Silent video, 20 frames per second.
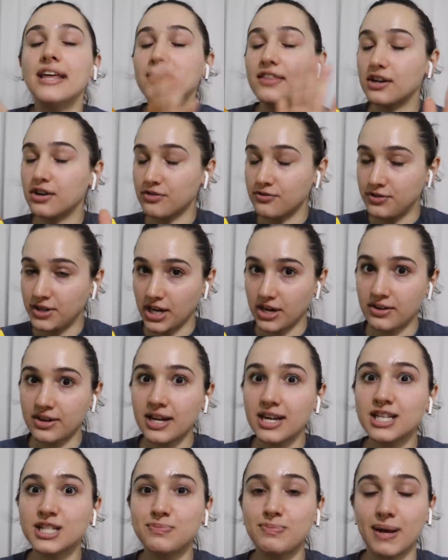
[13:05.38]
They're very
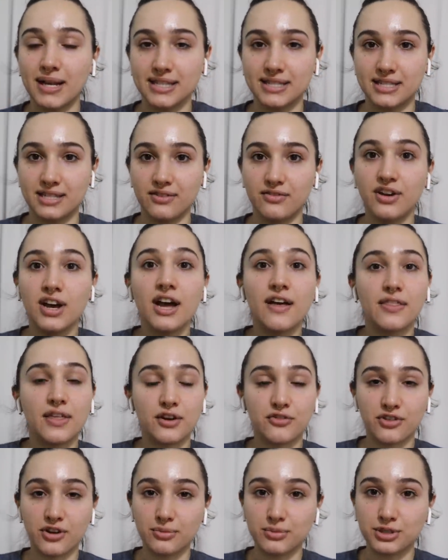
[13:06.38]
expensive.
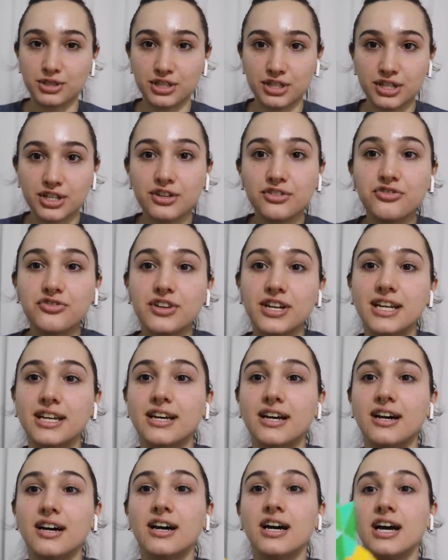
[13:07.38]
They're from
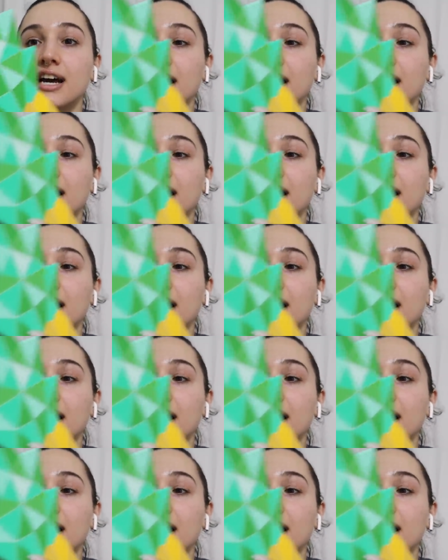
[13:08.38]
Sugarfina.